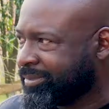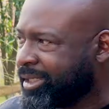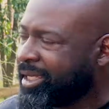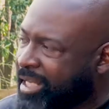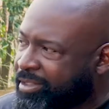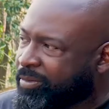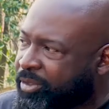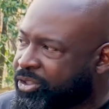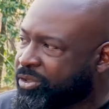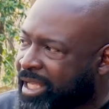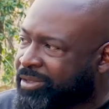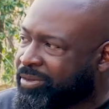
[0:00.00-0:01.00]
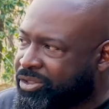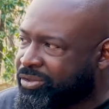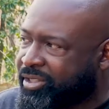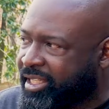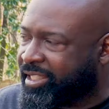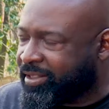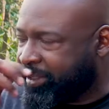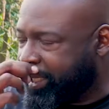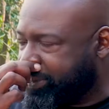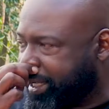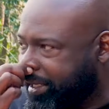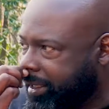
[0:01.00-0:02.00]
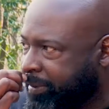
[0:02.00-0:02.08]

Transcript: Okay, that's what you should get. So keep that in your